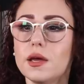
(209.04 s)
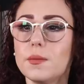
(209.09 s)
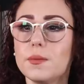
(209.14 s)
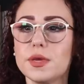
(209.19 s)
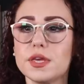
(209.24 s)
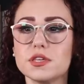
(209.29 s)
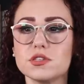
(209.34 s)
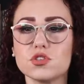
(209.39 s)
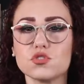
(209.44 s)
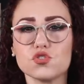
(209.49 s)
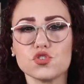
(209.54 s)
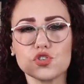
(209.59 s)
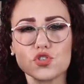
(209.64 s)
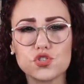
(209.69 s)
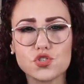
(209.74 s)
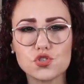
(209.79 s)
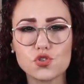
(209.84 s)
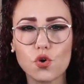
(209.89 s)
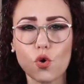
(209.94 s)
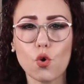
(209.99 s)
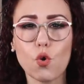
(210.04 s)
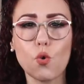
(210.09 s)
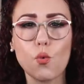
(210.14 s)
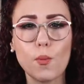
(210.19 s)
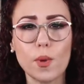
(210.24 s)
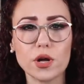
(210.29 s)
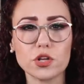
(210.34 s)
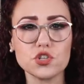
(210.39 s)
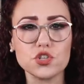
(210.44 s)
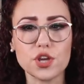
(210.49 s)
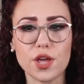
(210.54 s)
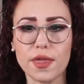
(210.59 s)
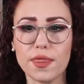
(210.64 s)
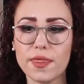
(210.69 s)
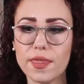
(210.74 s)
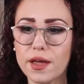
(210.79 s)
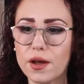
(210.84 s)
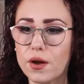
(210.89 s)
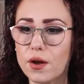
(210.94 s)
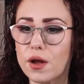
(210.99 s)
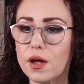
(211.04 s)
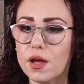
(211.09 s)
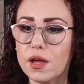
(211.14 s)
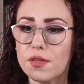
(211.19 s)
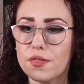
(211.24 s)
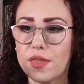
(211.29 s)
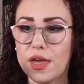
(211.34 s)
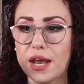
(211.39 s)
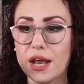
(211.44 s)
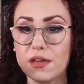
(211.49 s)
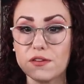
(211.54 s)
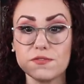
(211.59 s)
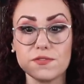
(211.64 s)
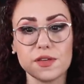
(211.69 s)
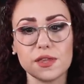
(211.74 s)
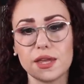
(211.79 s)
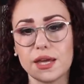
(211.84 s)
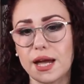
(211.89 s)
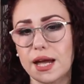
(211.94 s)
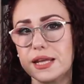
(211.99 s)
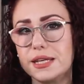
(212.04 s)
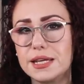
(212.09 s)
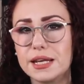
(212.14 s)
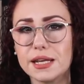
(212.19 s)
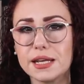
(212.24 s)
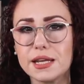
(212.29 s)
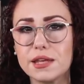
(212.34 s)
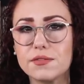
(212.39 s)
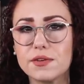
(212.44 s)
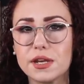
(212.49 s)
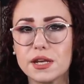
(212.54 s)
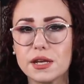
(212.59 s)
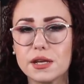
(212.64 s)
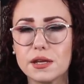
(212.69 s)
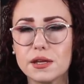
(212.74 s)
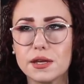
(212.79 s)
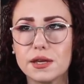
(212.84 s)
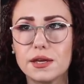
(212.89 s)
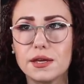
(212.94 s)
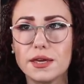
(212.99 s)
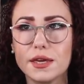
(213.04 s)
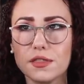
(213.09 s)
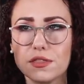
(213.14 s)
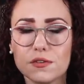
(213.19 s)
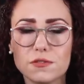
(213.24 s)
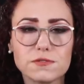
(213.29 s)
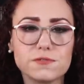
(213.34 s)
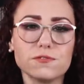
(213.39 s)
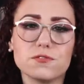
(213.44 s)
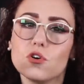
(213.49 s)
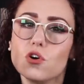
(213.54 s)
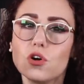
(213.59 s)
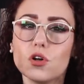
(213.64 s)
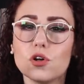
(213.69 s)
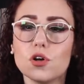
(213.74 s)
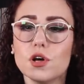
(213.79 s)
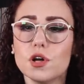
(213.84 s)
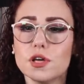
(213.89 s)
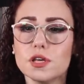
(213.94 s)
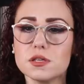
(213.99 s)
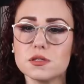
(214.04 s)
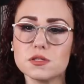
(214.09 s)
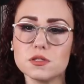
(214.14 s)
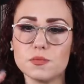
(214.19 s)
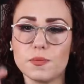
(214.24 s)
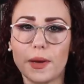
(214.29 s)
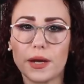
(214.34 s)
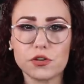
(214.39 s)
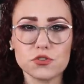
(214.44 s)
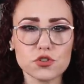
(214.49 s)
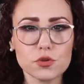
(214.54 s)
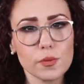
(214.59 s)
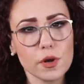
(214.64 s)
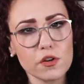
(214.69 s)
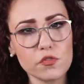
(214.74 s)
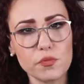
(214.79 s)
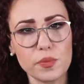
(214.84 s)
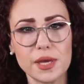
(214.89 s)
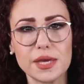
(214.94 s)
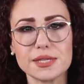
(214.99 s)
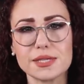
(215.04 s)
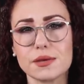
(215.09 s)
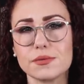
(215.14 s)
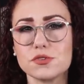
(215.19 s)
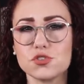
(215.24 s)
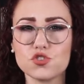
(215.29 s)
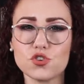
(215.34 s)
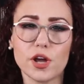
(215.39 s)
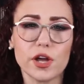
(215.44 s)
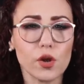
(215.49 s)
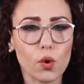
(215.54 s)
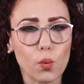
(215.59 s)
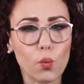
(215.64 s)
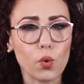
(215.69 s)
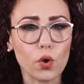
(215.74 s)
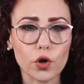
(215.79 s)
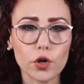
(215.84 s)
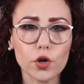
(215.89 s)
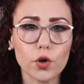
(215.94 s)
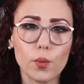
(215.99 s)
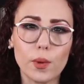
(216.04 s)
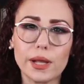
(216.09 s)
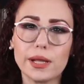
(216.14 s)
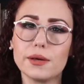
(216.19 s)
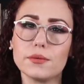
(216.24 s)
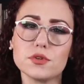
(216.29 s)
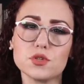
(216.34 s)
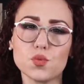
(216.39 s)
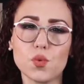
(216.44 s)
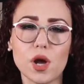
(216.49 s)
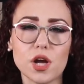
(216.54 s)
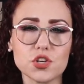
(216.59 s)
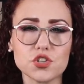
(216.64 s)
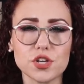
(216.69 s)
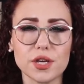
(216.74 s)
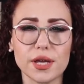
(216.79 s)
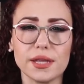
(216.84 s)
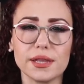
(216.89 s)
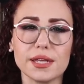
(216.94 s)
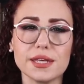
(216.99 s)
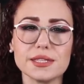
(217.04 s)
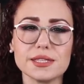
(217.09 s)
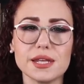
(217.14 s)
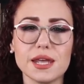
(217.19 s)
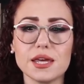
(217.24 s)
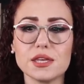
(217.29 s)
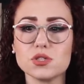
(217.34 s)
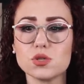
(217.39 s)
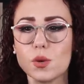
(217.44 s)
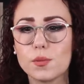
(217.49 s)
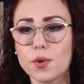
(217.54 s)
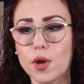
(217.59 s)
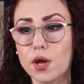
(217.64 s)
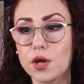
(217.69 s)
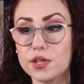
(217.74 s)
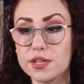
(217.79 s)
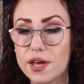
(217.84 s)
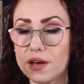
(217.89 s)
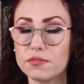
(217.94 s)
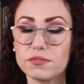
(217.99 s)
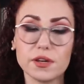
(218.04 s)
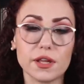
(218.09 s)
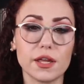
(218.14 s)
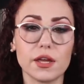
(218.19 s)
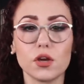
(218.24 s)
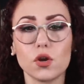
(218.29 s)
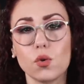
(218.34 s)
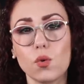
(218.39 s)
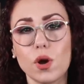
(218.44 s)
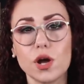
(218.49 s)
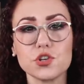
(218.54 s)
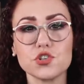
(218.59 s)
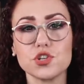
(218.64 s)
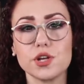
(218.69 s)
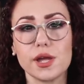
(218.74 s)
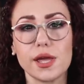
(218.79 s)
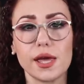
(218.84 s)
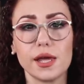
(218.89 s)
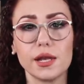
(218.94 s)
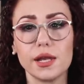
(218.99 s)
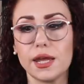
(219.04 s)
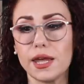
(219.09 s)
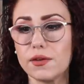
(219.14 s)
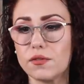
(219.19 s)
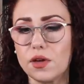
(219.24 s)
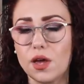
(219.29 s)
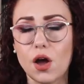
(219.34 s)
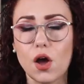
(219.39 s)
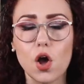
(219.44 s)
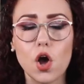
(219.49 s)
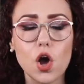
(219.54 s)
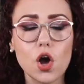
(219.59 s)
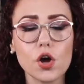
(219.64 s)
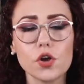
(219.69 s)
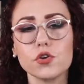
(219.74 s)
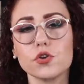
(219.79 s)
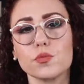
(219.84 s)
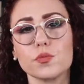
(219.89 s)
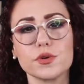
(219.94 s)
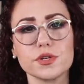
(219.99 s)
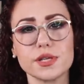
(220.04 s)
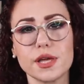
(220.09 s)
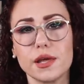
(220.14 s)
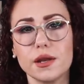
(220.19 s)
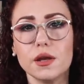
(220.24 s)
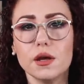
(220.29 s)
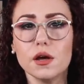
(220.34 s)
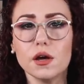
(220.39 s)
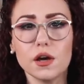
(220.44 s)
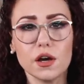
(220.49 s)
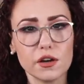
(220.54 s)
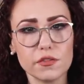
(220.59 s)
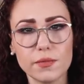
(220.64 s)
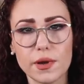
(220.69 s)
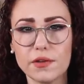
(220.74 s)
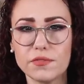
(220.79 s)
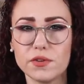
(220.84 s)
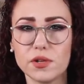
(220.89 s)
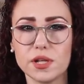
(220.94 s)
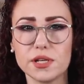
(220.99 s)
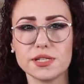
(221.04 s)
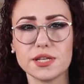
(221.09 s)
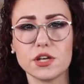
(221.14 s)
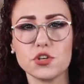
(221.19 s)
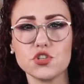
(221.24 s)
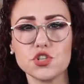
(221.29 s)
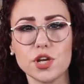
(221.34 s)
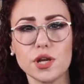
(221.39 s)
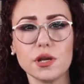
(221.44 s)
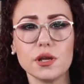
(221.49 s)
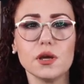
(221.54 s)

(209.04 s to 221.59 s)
because there's just so much in there that I feel like I didn't even get the full spectrum of because I was trying to work while I was watching and listening. So I'm definitely going to watch it again and give it 100% of my full attention.